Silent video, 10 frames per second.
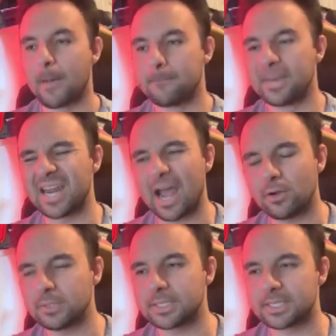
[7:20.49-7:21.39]
But
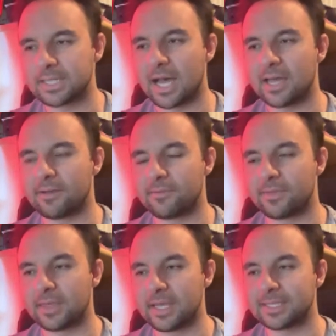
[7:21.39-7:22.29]
outside of
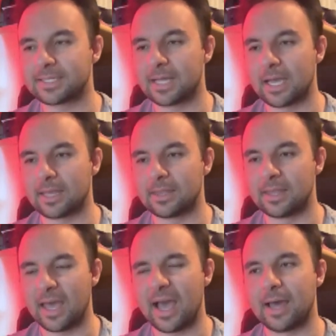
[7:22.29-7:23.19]
things like
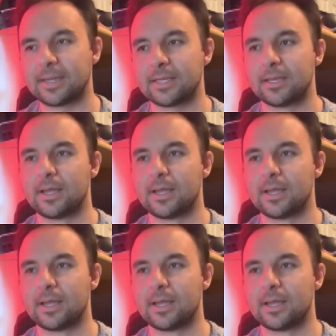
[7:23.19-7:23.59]
that,